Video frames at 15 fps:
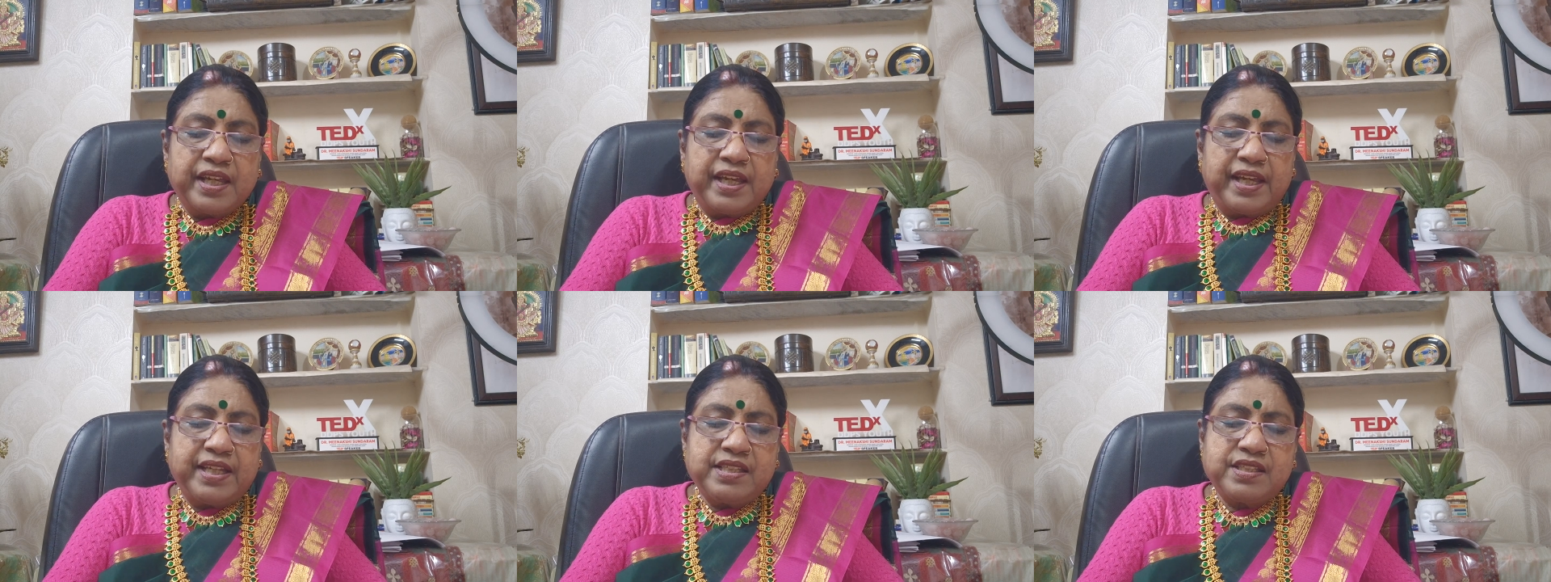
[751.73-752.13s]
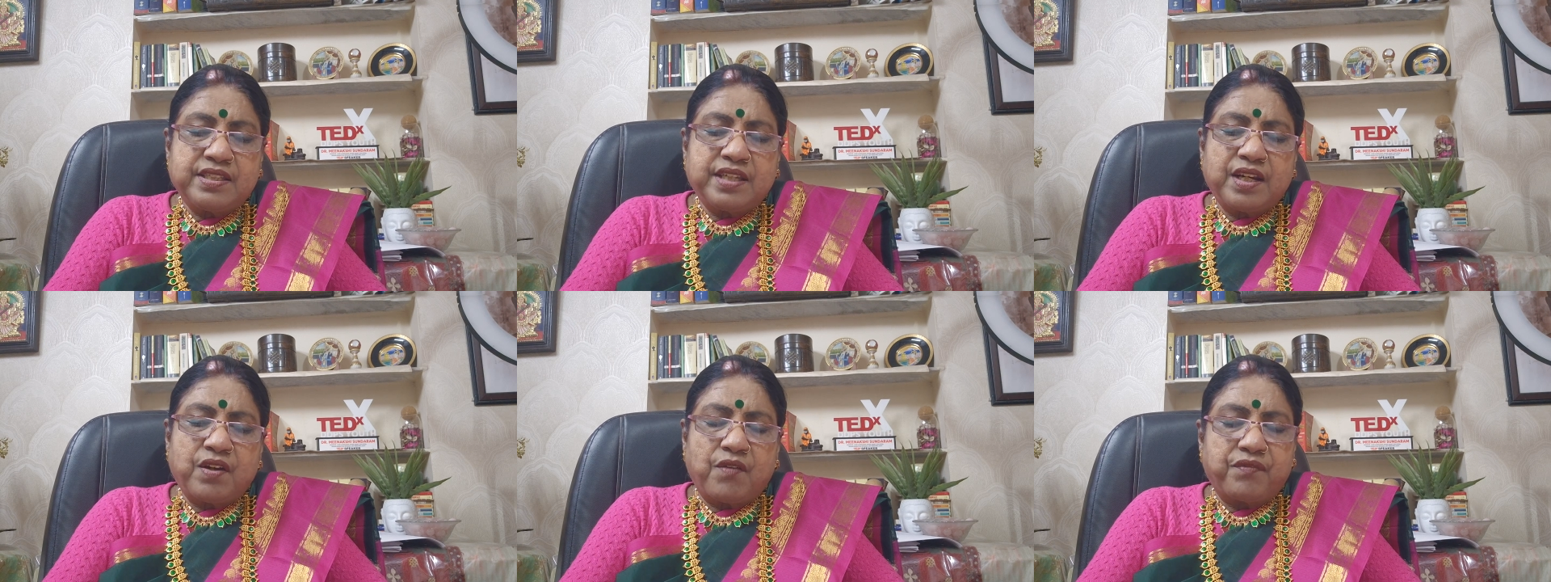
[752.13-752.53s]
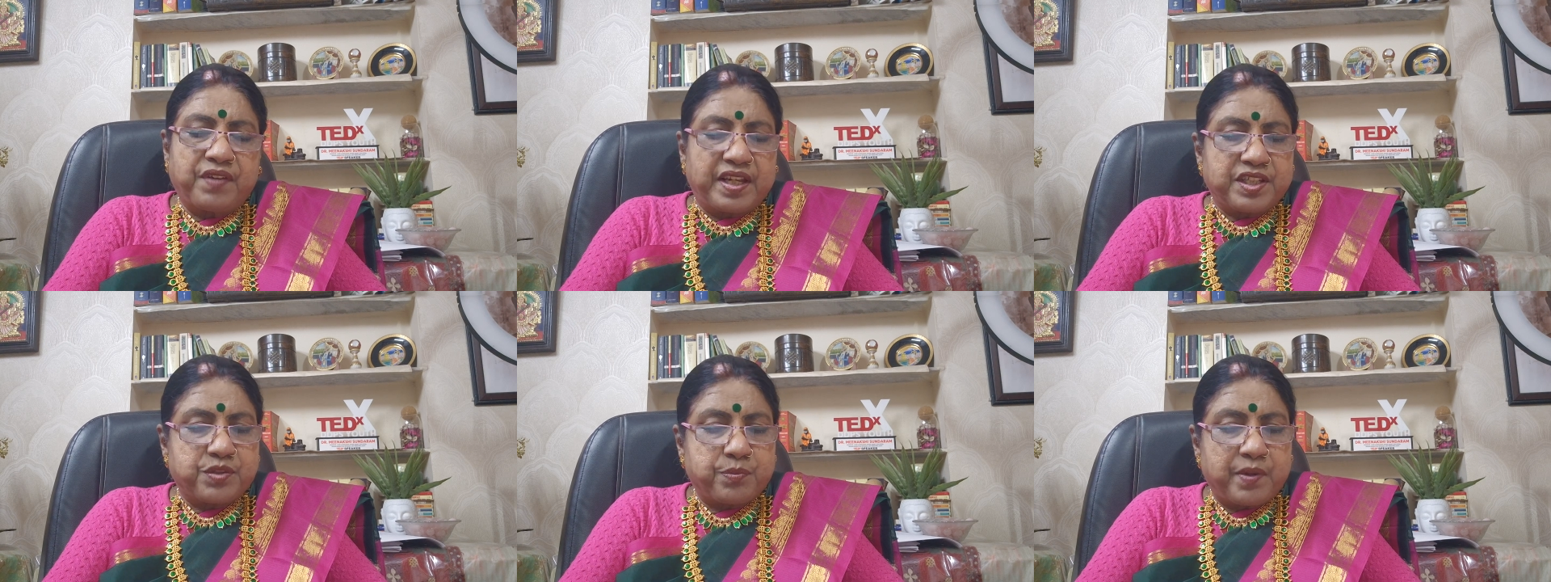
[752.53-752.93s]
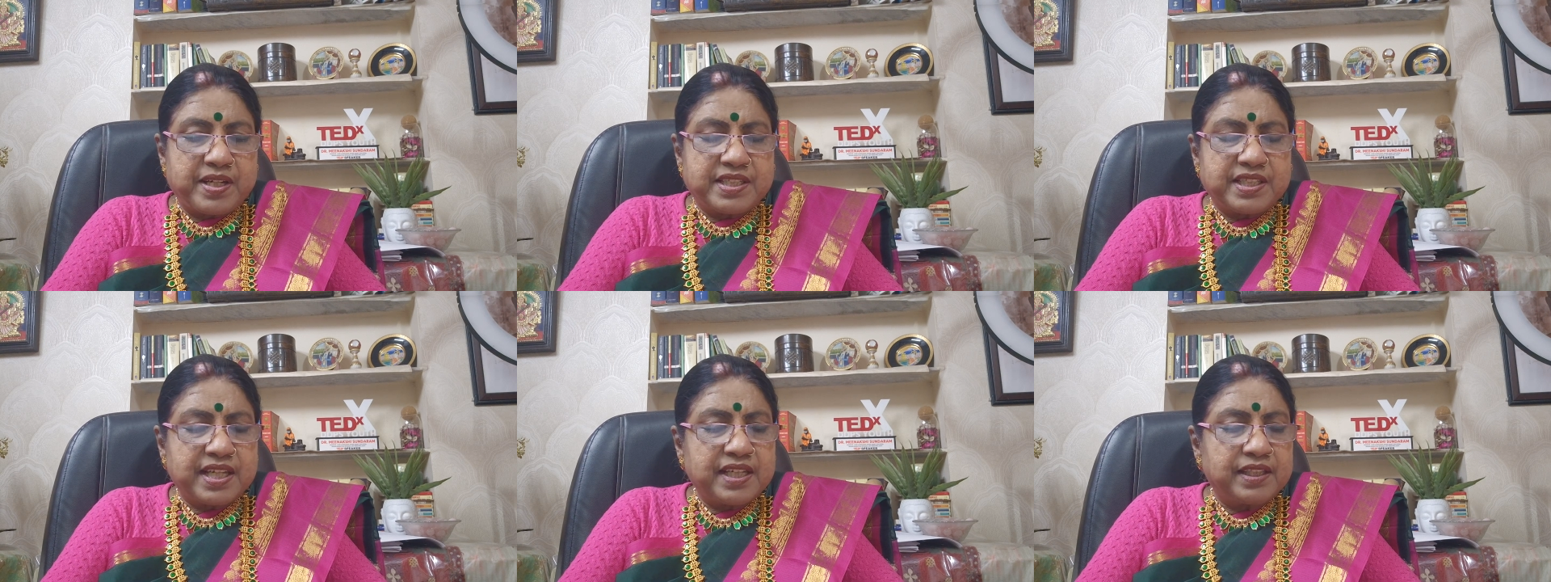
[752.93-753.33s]
instead of
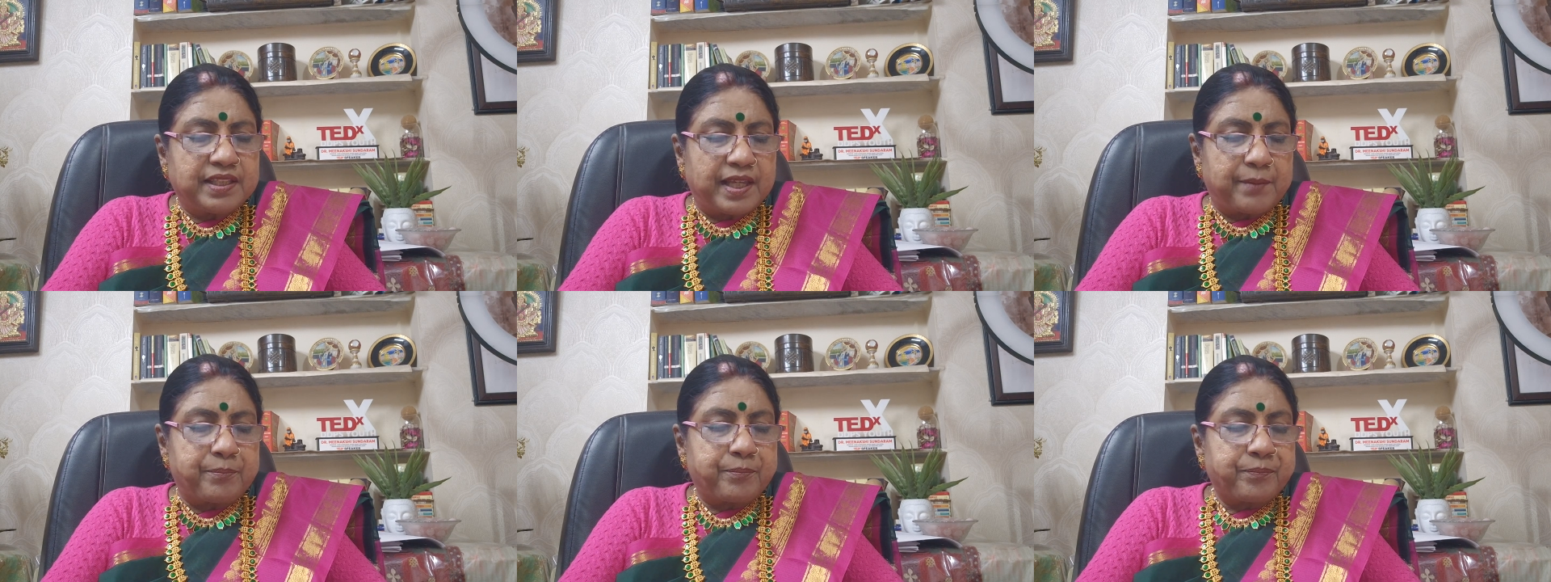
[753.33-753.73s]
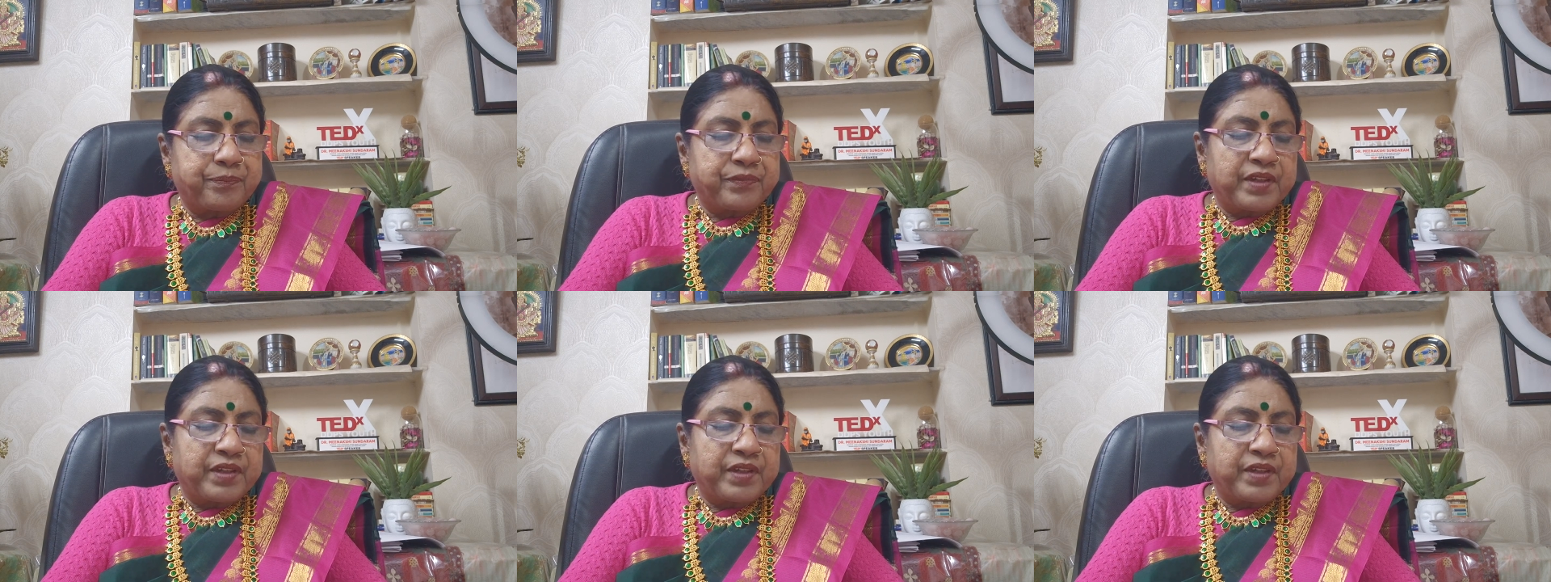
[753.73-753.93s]
expressing them.